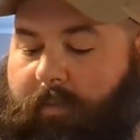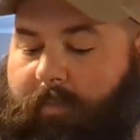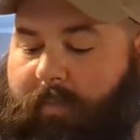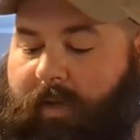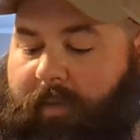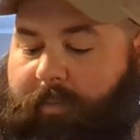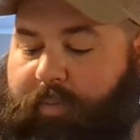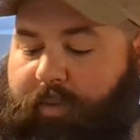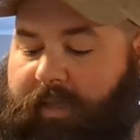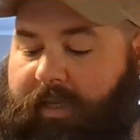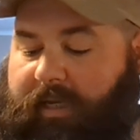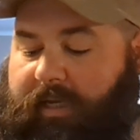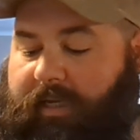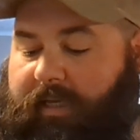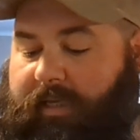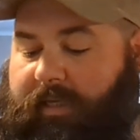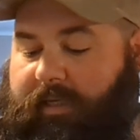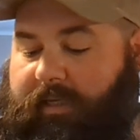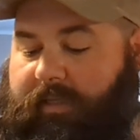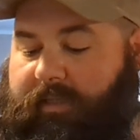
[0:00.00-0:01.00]
My plan
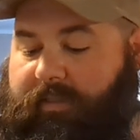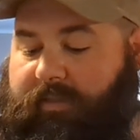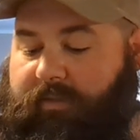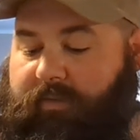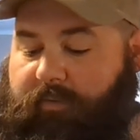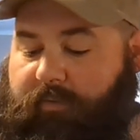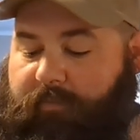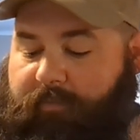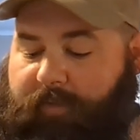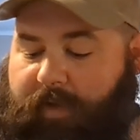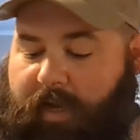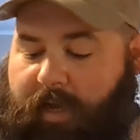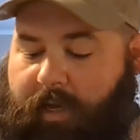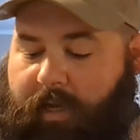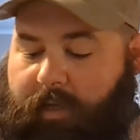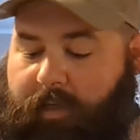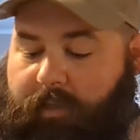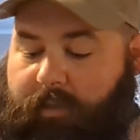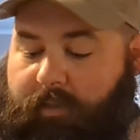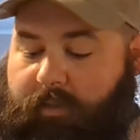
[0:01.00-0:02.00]
is to
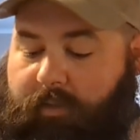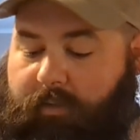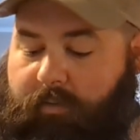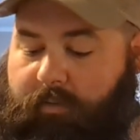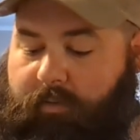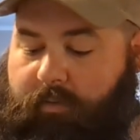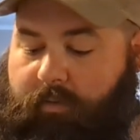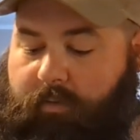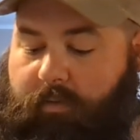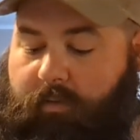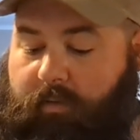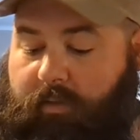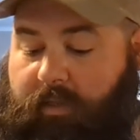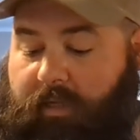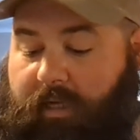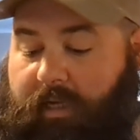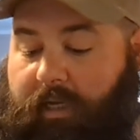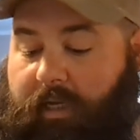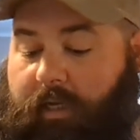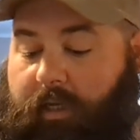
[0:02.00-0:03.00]
find
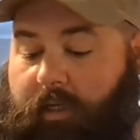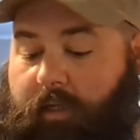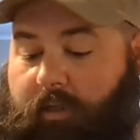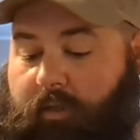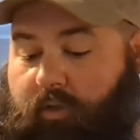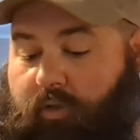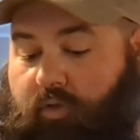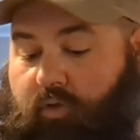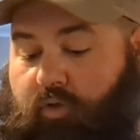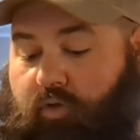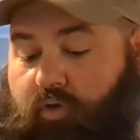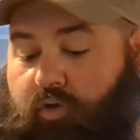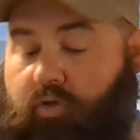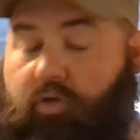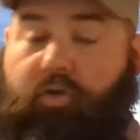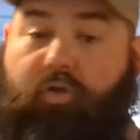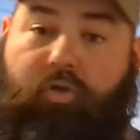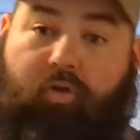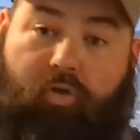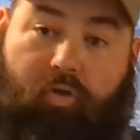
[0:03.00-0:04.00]
a
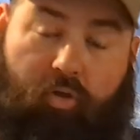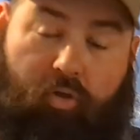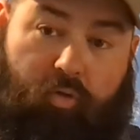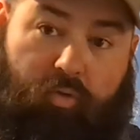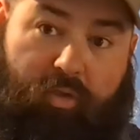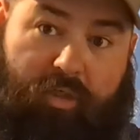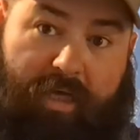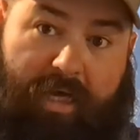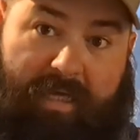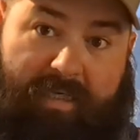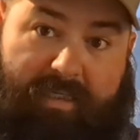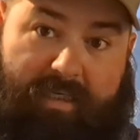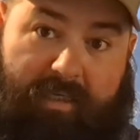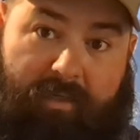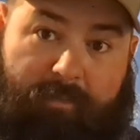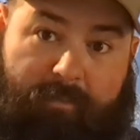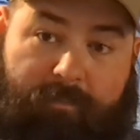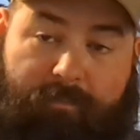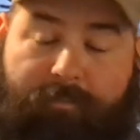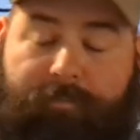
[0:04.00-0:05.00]
new
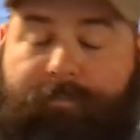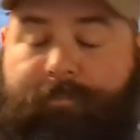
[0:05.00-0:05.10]
chassis